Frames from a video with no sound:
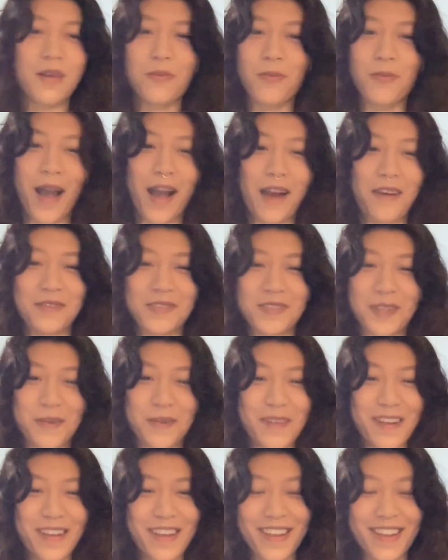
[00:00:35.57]
Wow, so
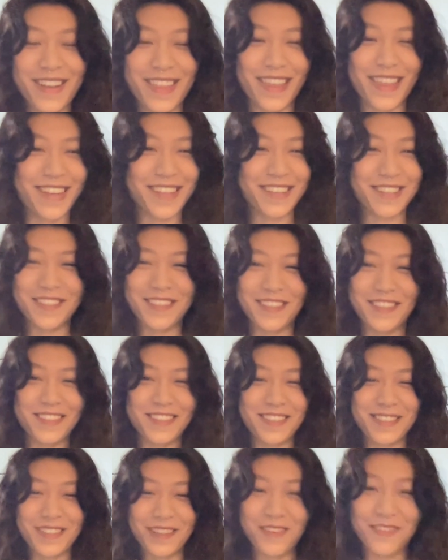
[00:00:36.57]
many things. You're
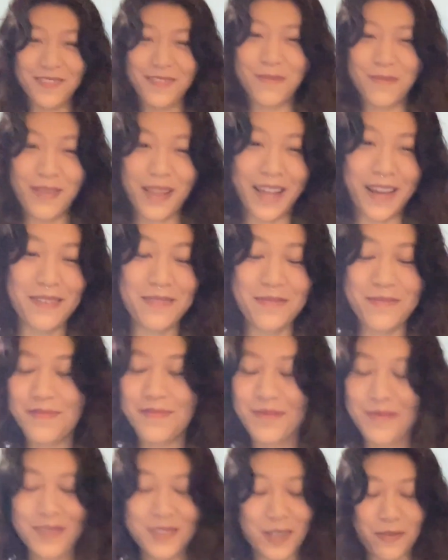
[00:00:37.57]
so
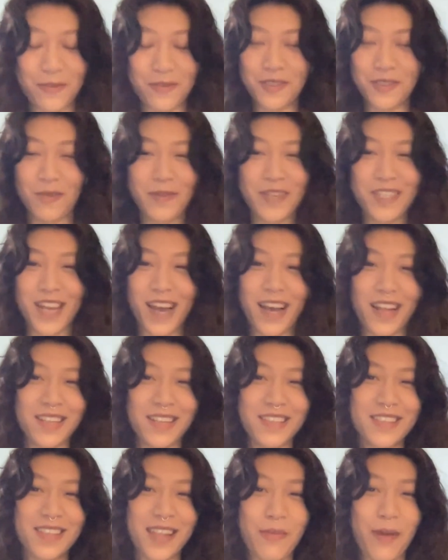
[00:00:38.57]
so many
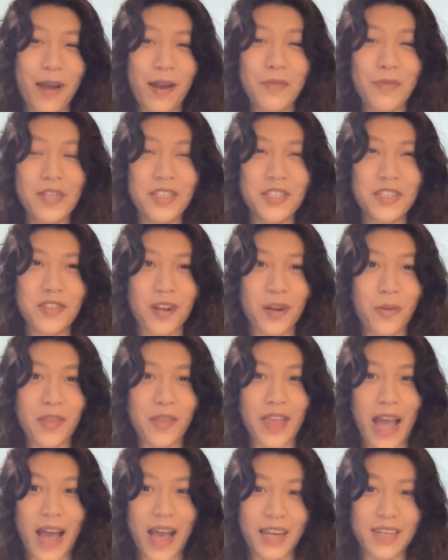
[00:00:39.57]
talents. Why don't we just start
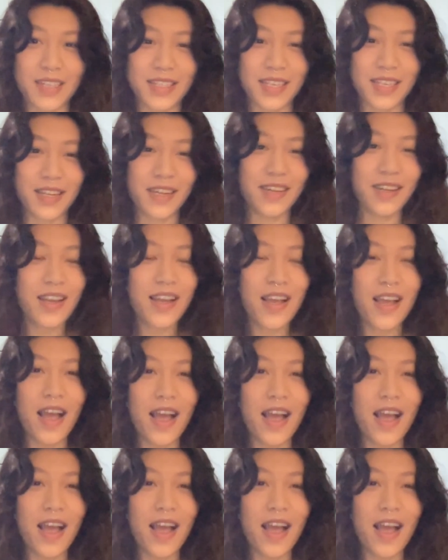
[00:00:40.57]
with acting?